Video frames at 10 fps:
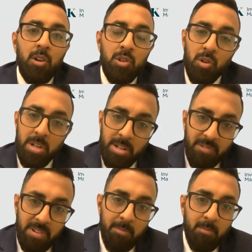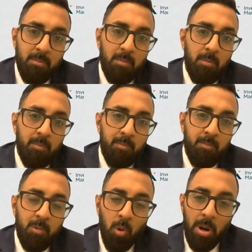Shouldn't we
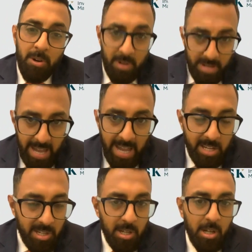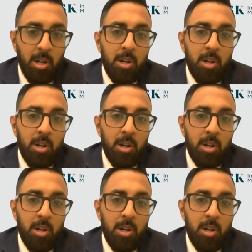go into cash